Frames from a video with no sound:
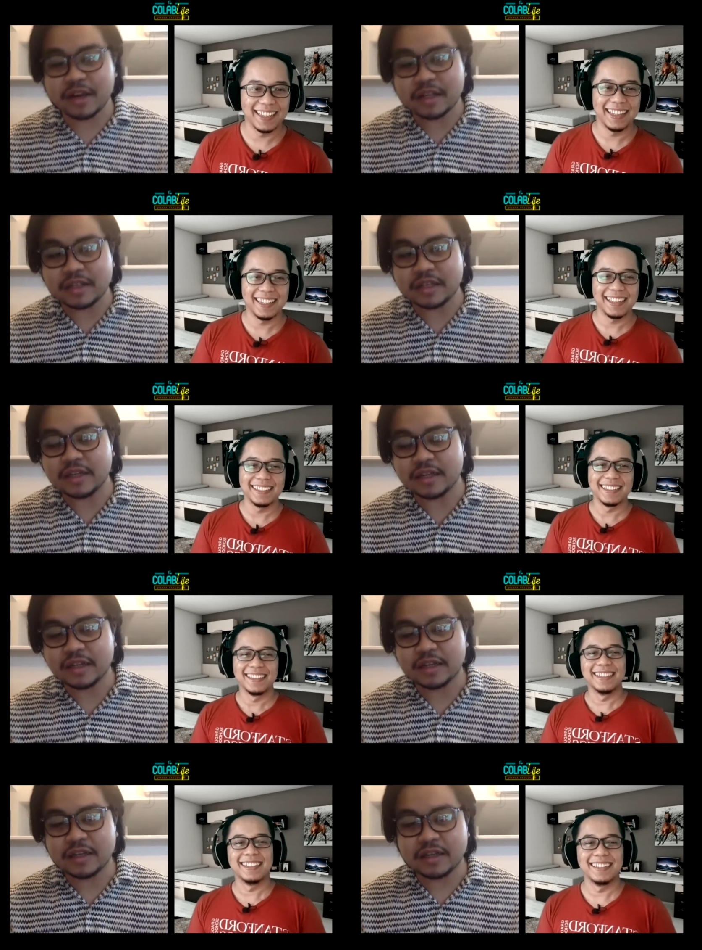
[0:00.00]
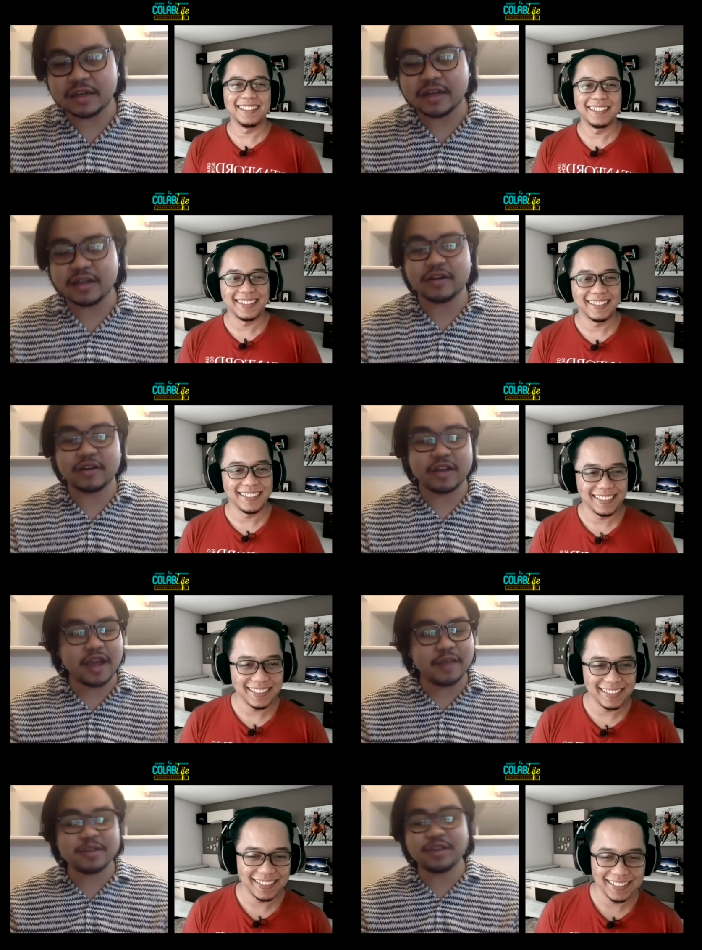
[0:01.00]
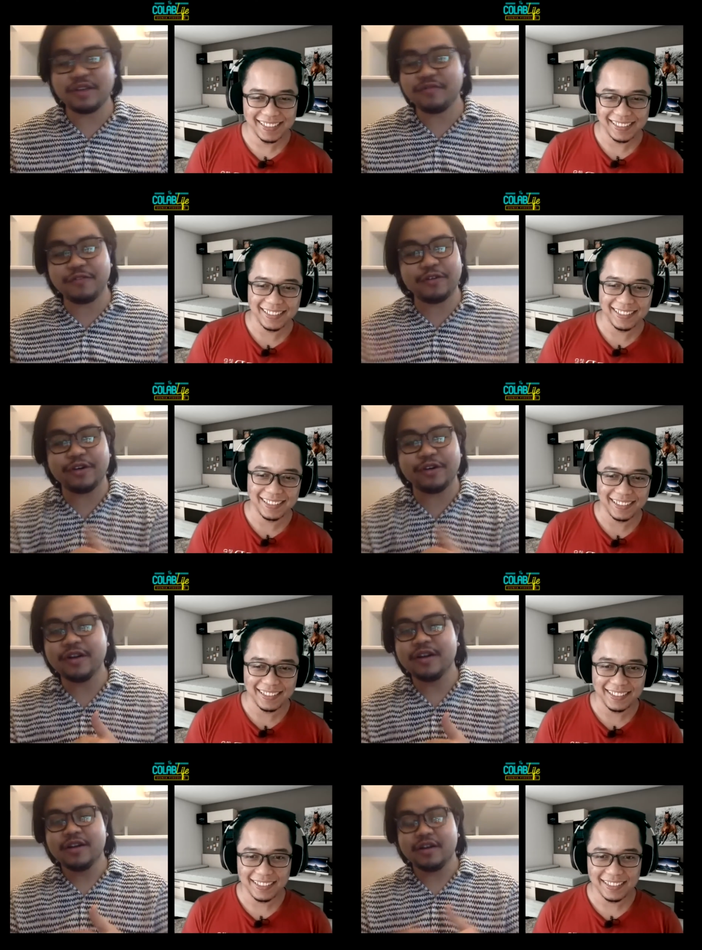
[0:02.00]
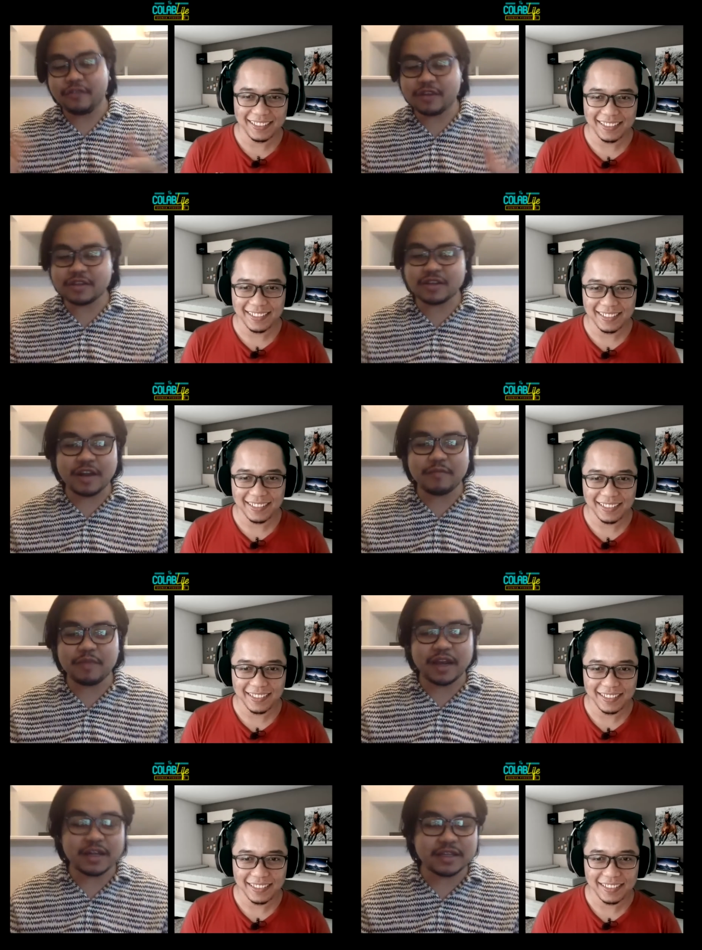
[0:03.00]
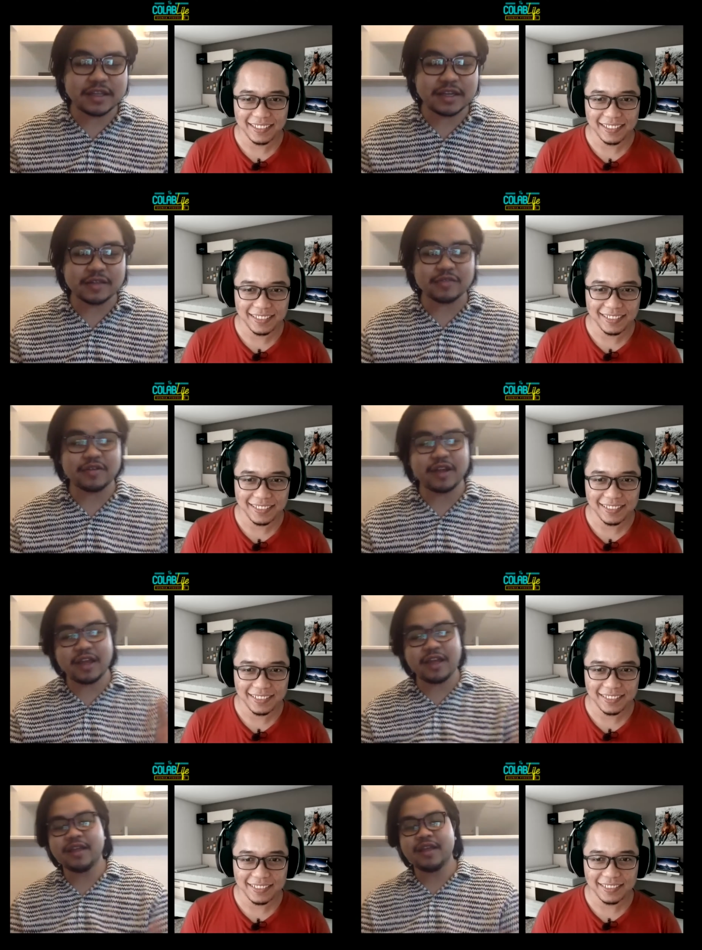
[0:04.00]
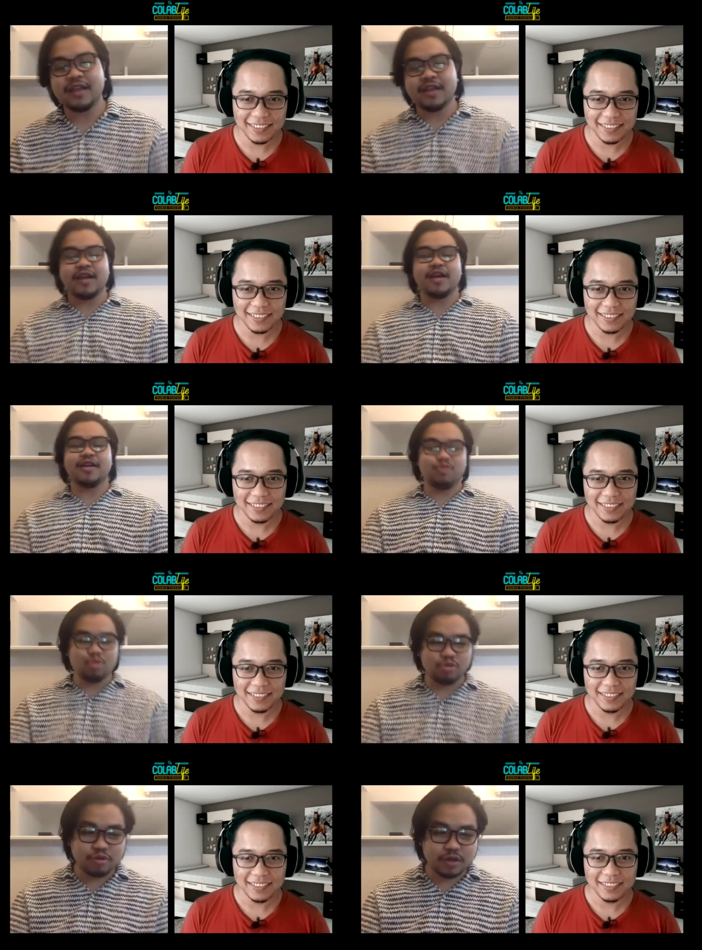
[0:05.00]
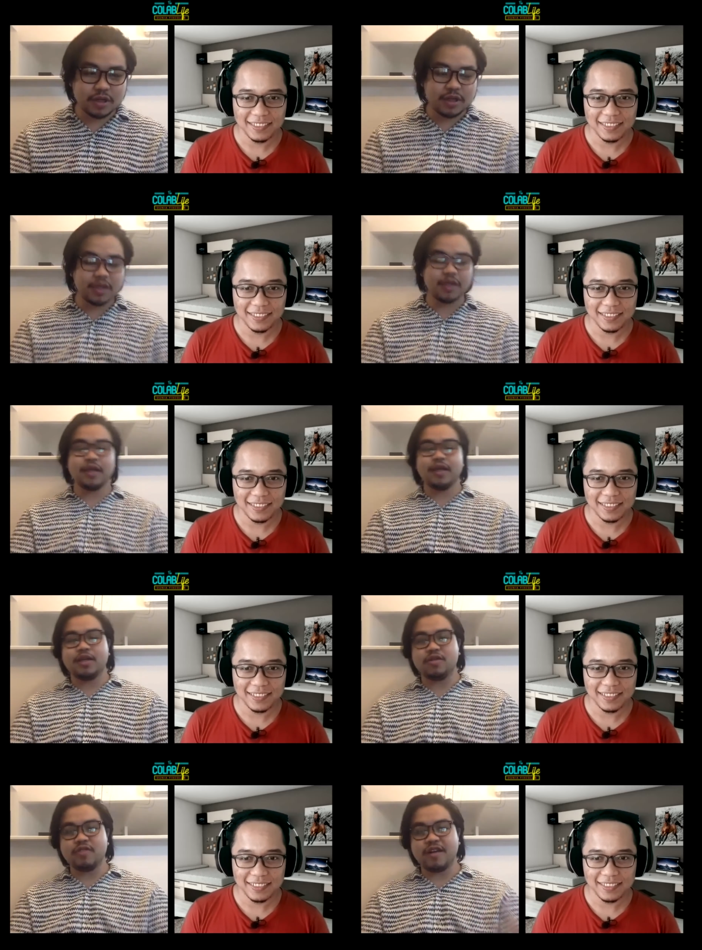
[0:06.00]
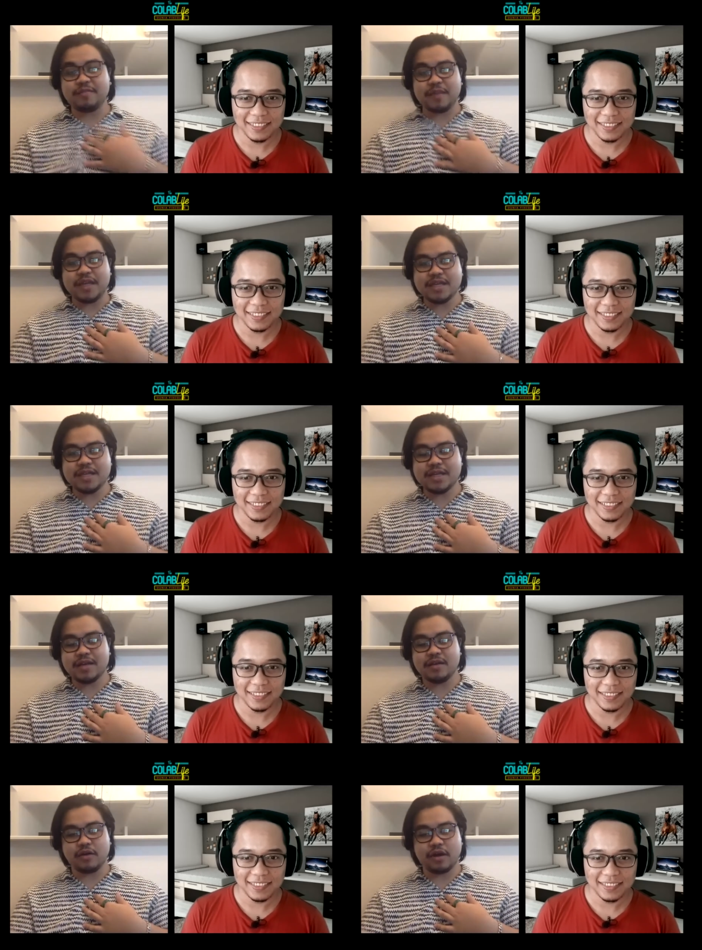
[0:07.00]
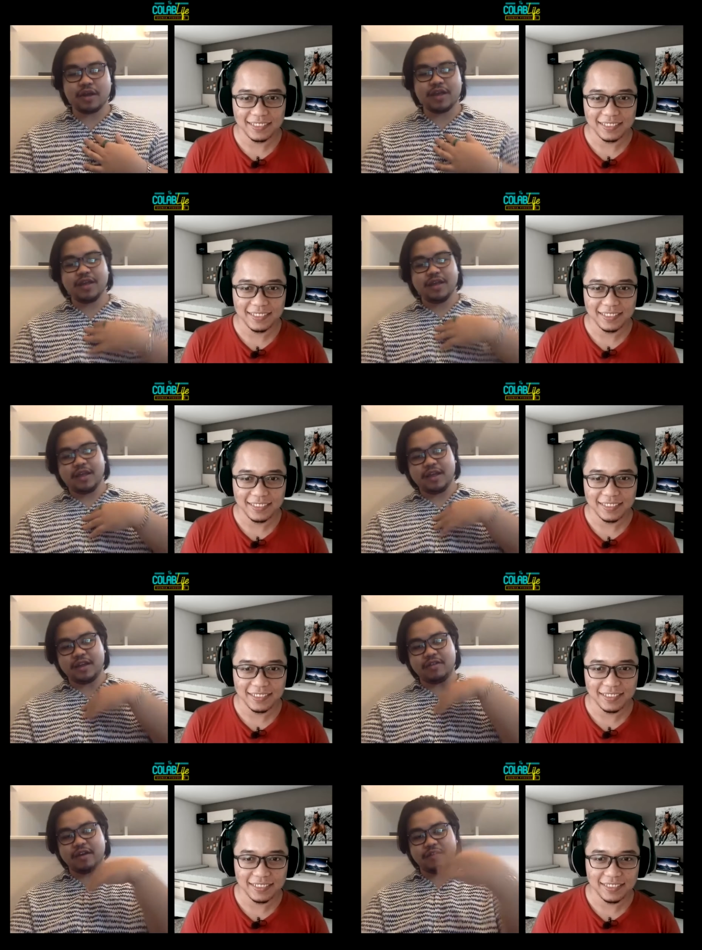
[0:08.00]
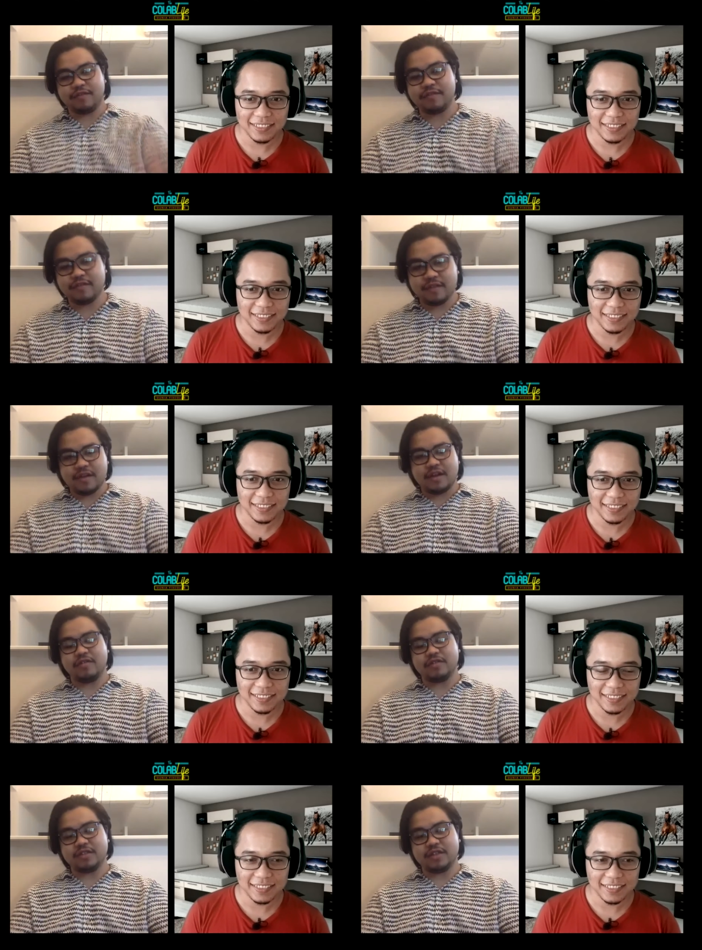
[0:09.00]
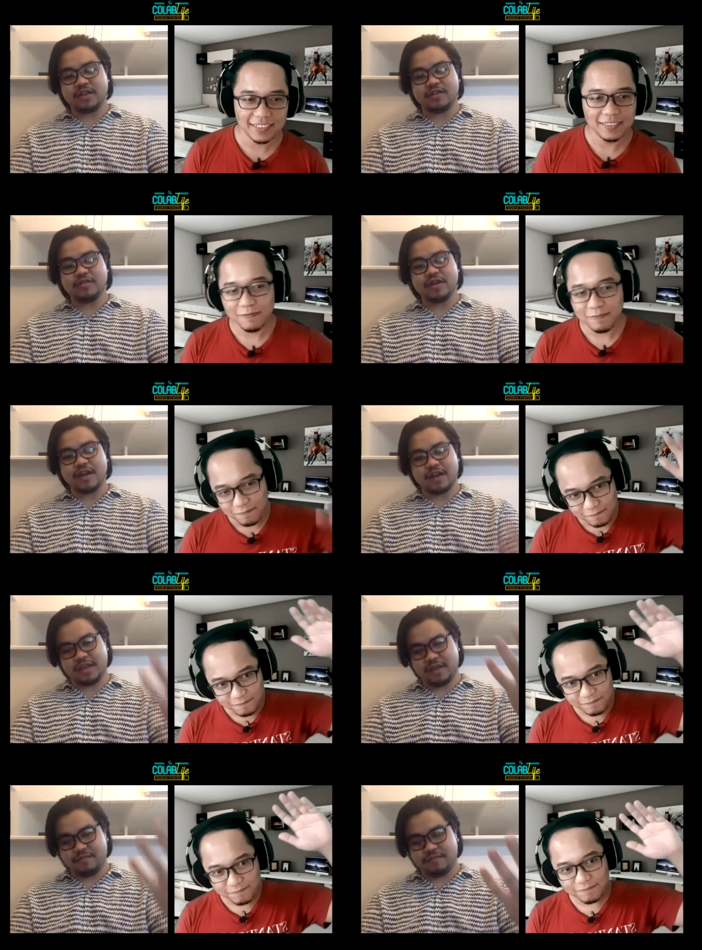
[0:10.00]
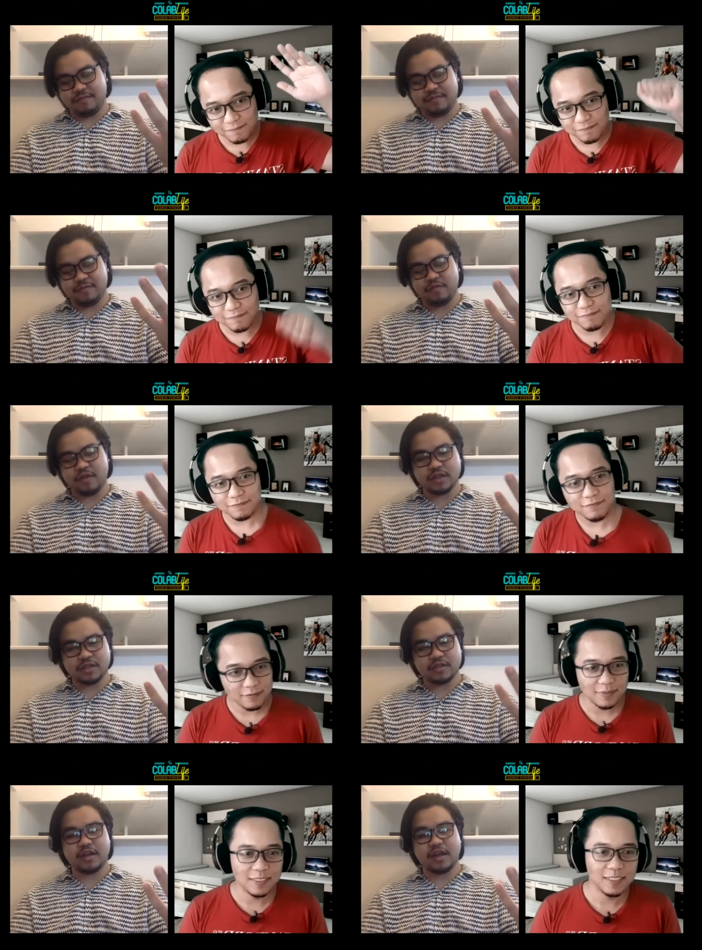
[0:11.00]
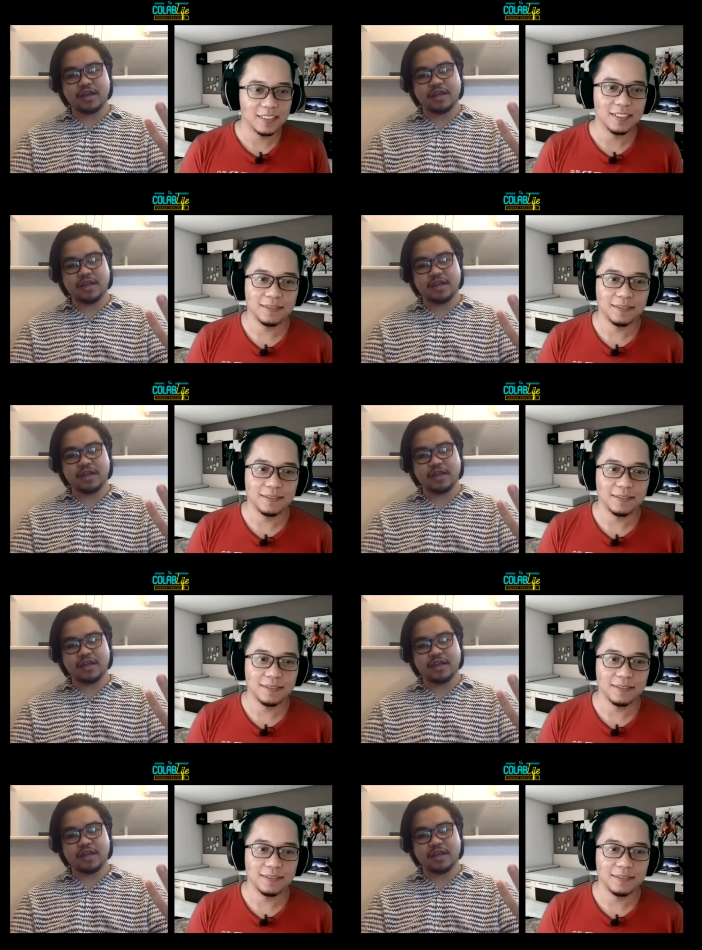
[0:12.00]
Speaker 1: behind the scene mm. right okay episode four of FixColab behind the scene today as usual you have me roy and you have our CEO Hakim with us today